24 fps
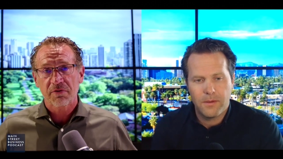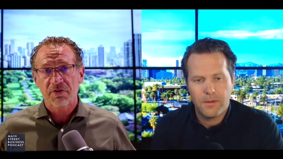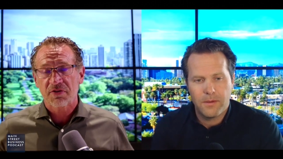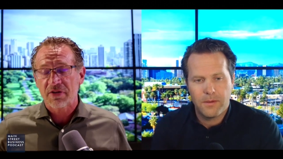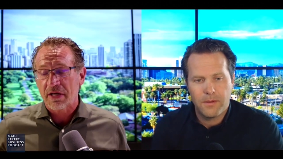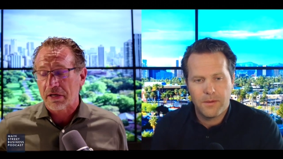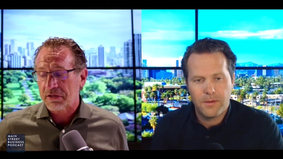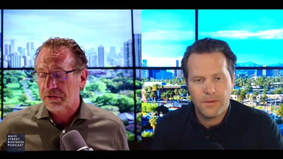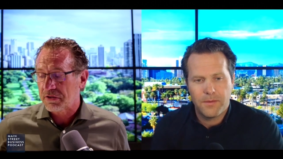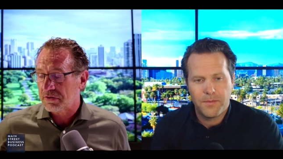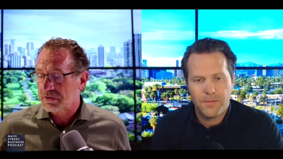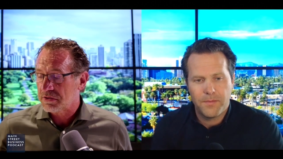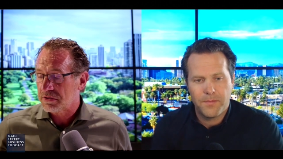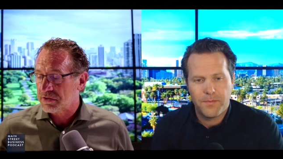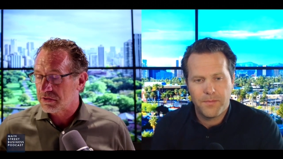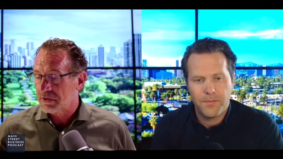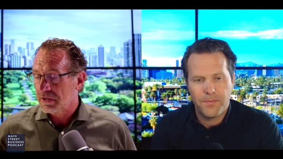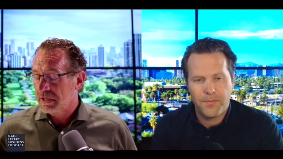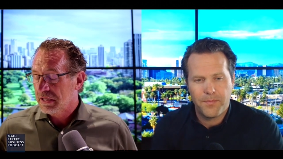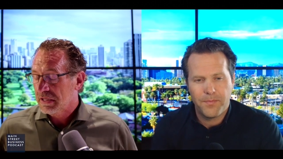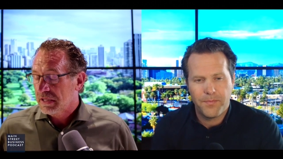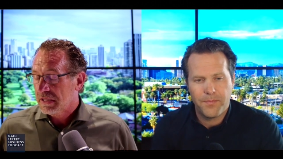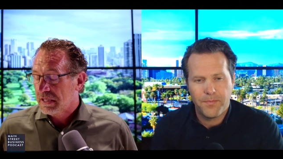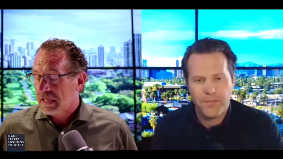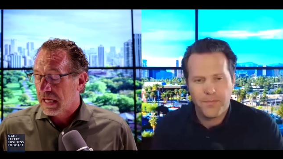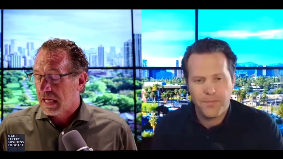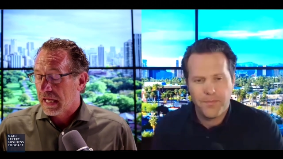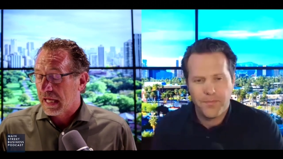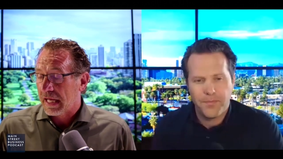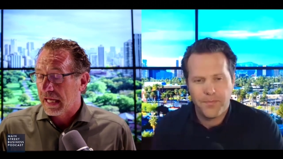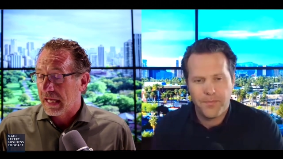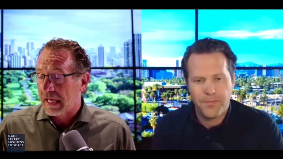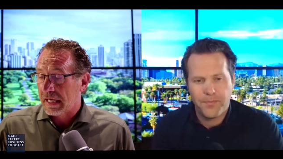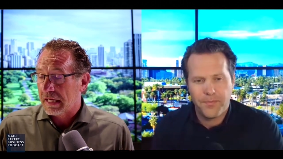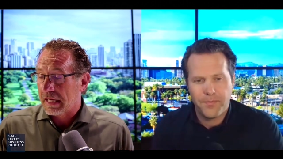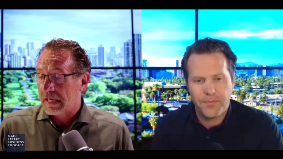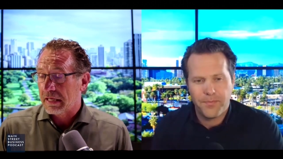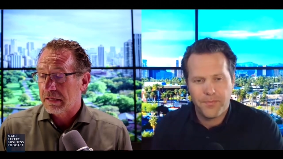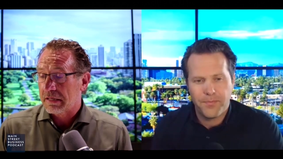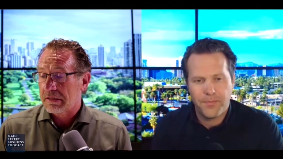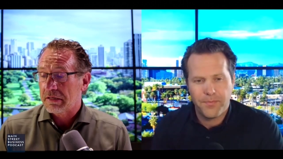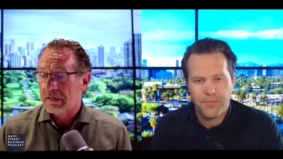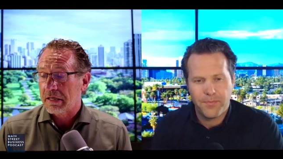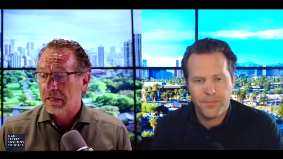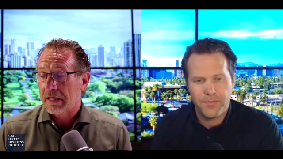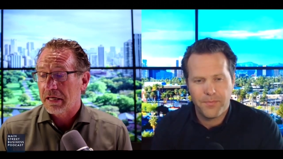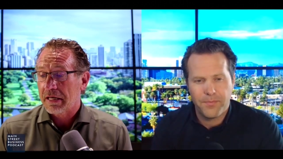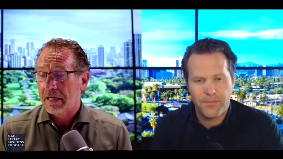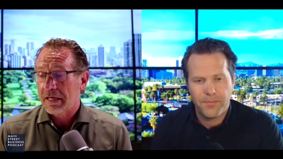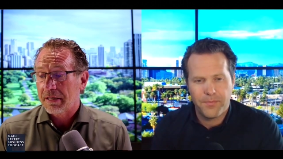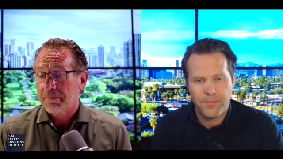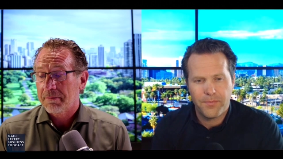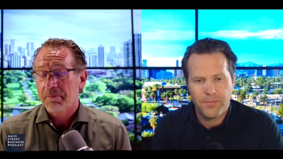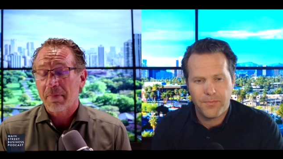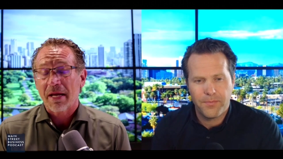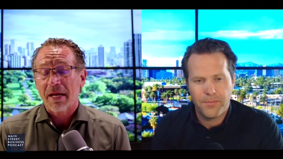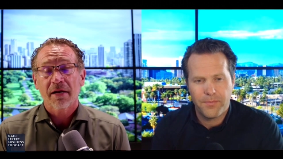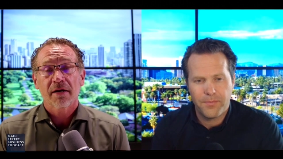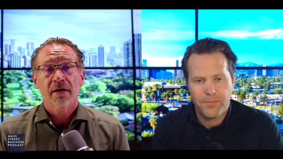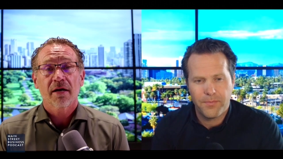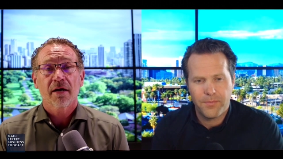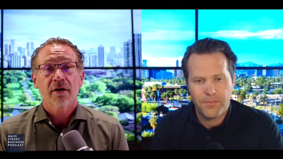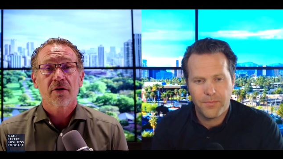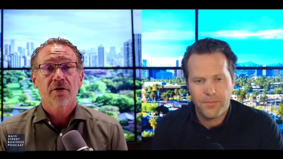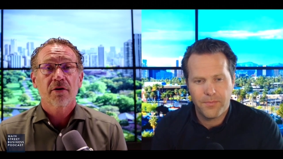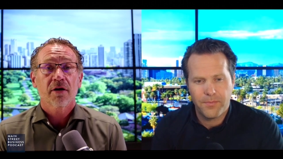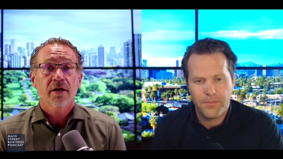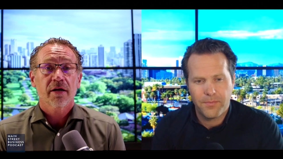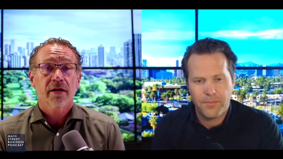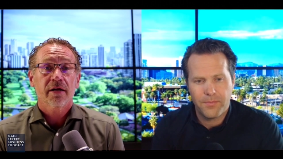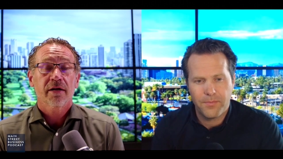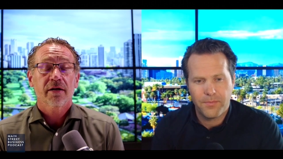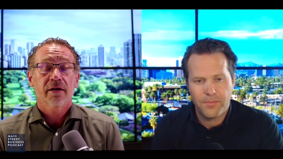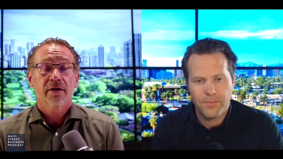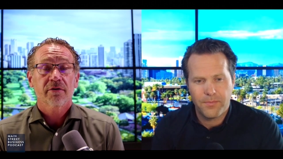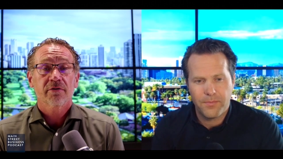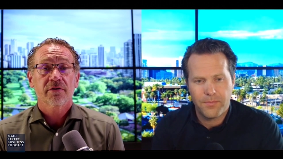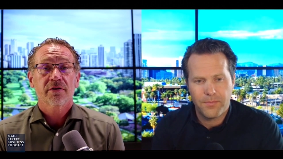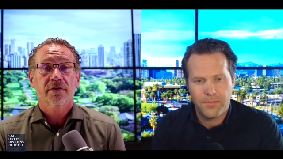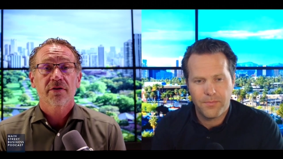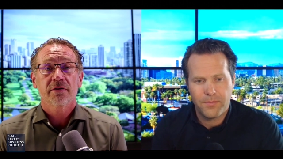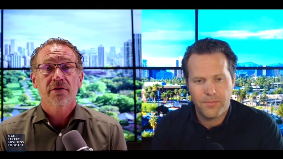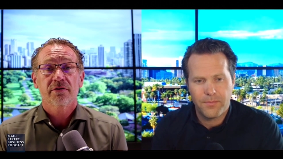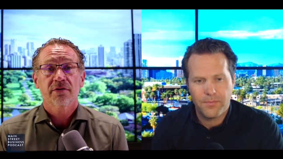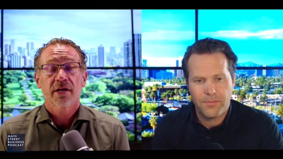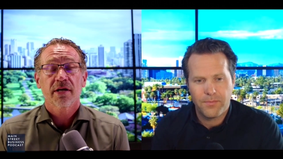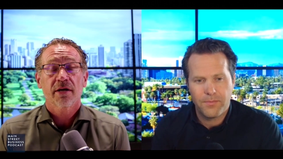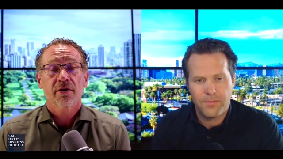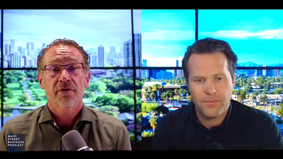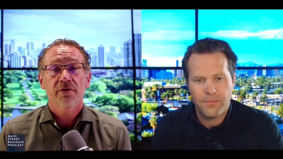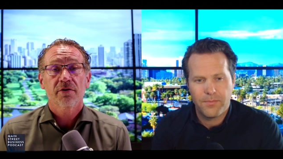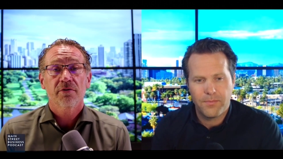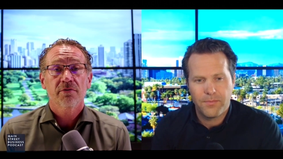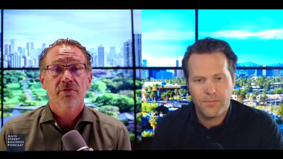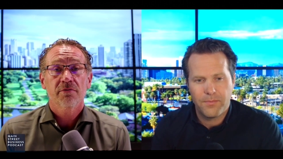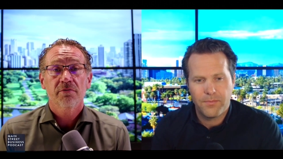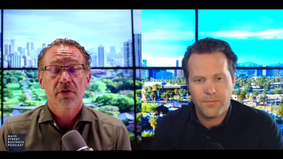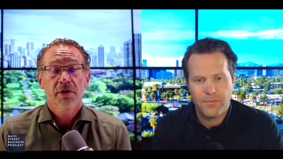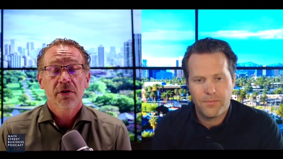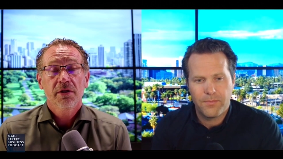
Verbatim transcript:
Speaker 1: sectors. And uh, Matt and I are not here to tell you